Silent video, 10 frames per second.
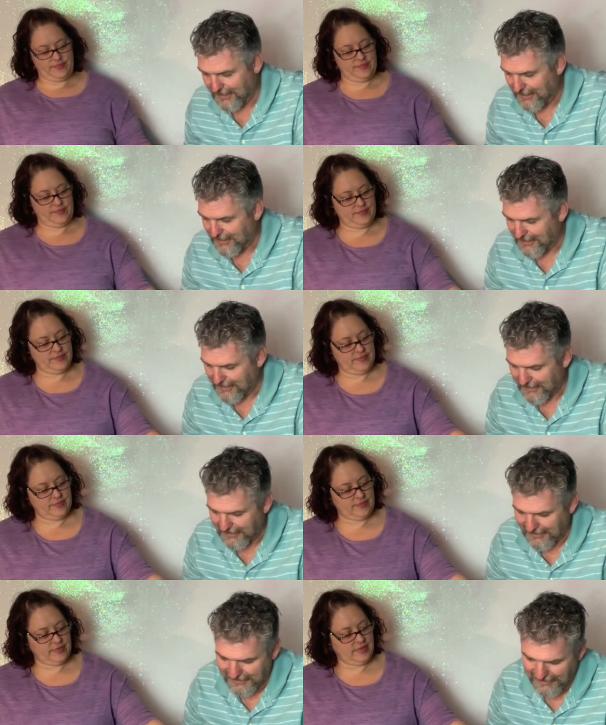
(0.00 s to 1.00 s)

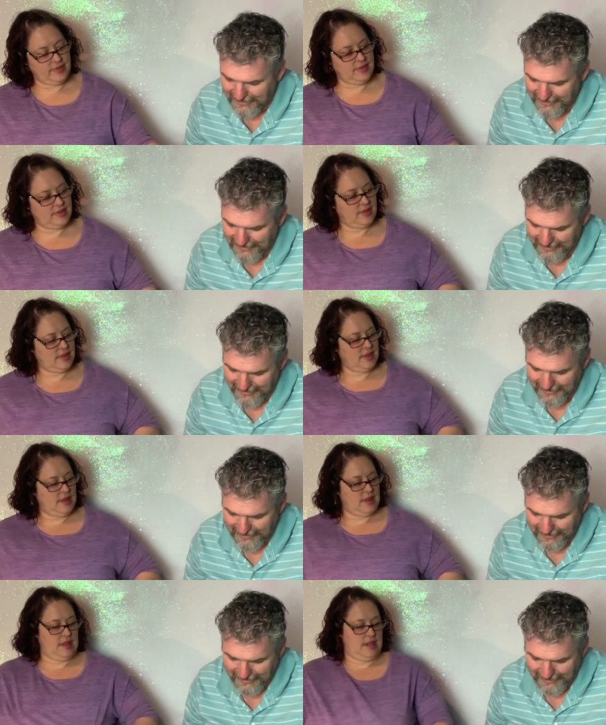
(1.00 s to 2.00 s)

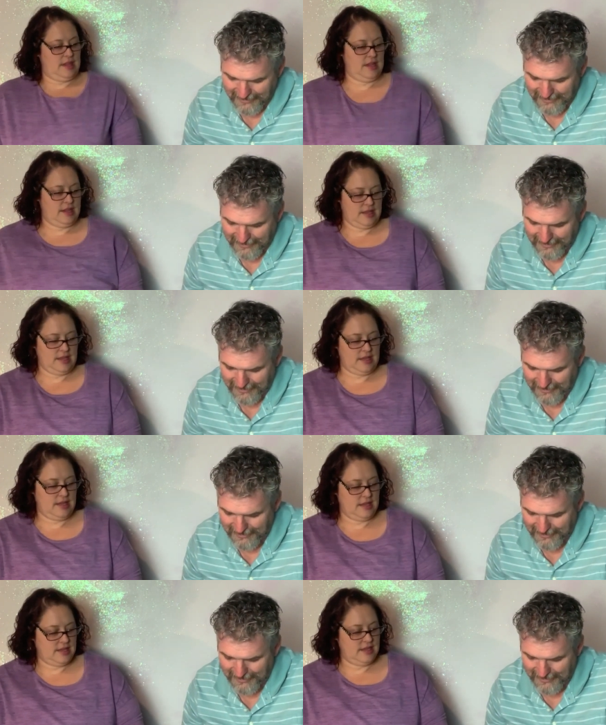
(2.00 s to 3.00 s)

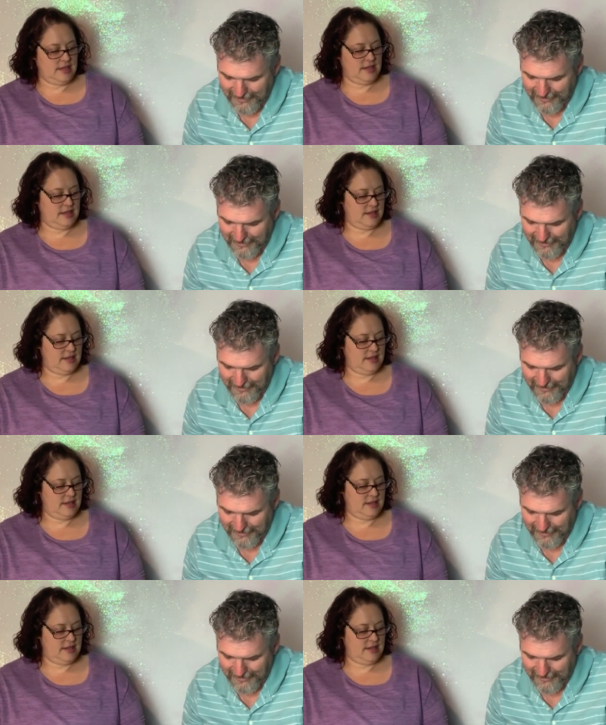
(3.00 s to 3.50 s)
(silence)